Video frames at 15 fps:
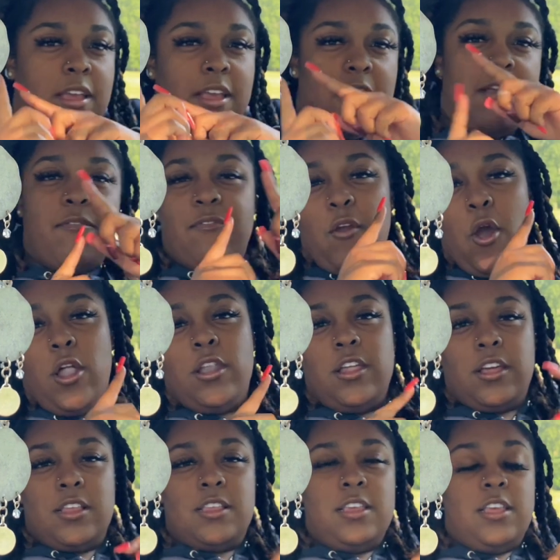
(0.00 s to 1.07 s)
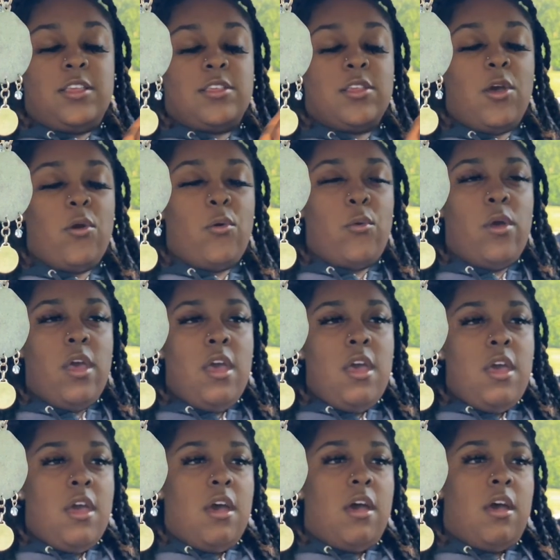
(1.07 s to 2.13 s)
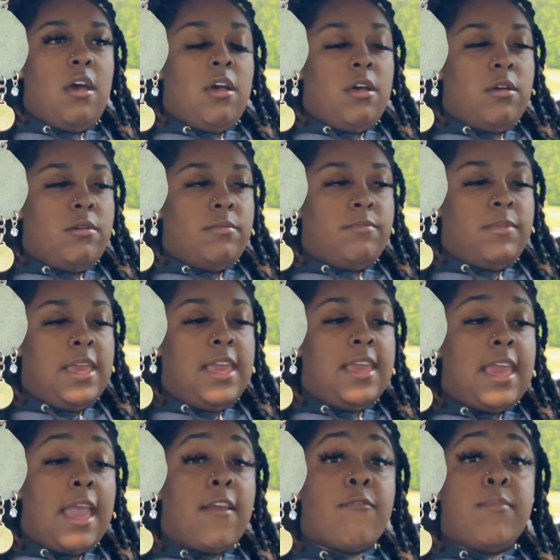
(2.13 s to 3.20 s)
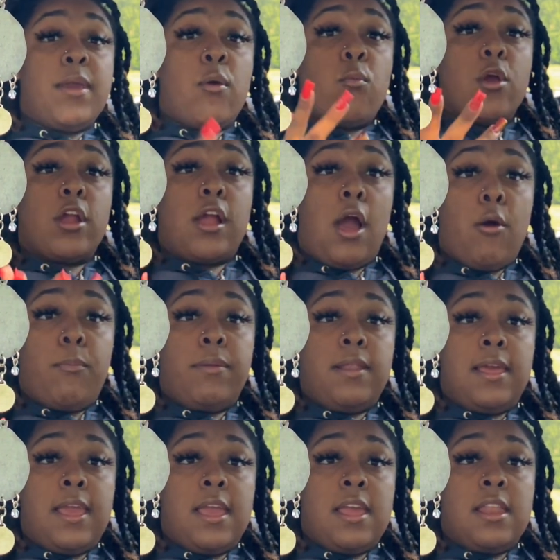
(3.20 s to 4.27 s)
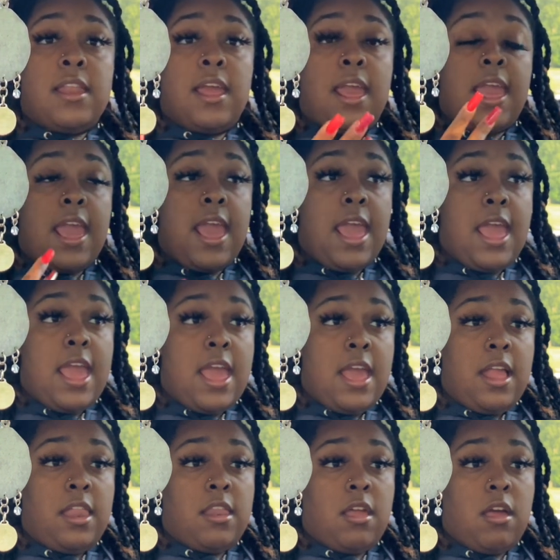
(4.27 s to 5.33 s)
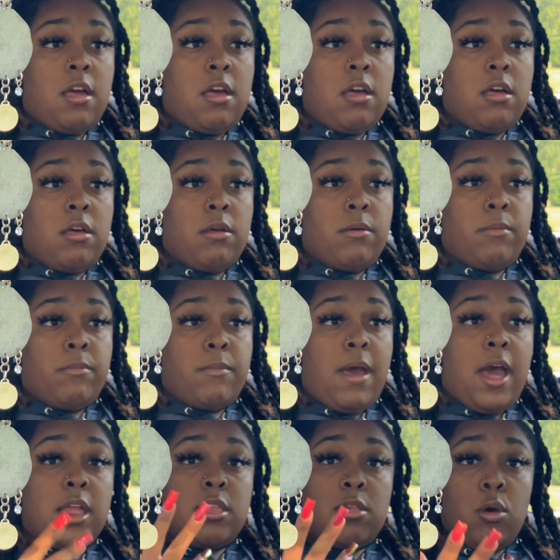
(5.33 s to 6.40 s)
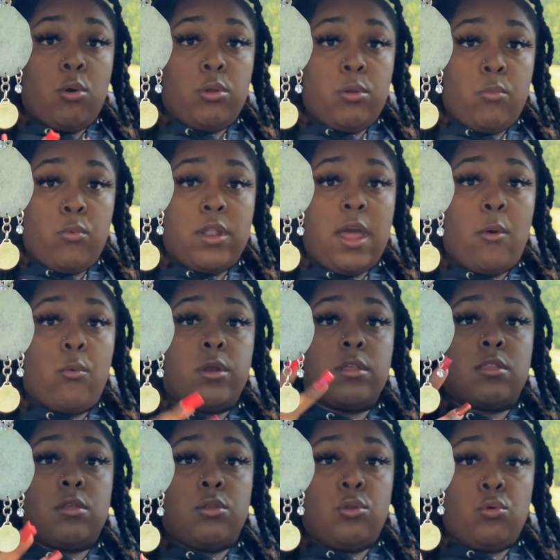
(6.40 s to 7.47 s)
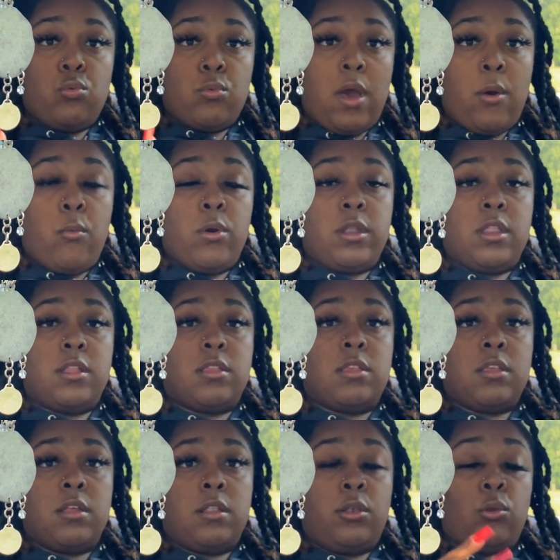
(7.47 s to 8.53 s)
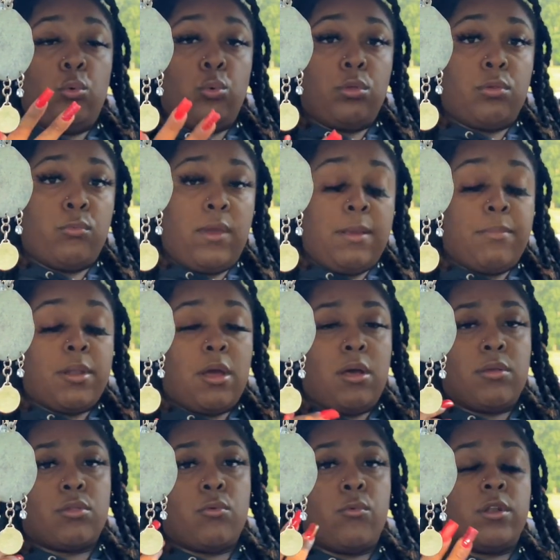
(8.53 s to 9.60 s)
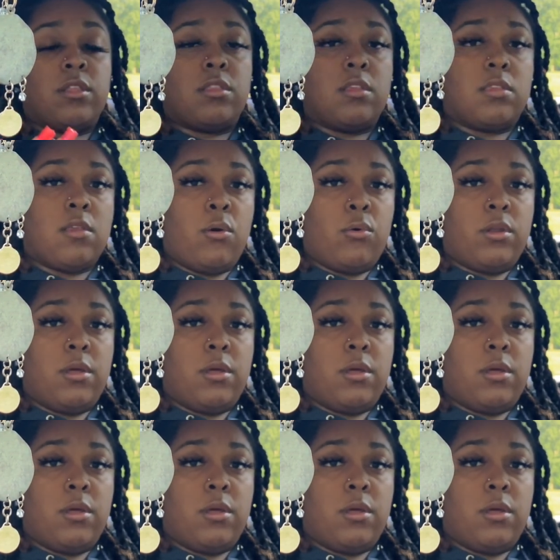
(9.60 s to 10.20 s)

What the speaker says: if y'all look and see. So, he gave me a workout plan, and I told him what I wanted to do. I wanted to lose weight, but I also wanted to tone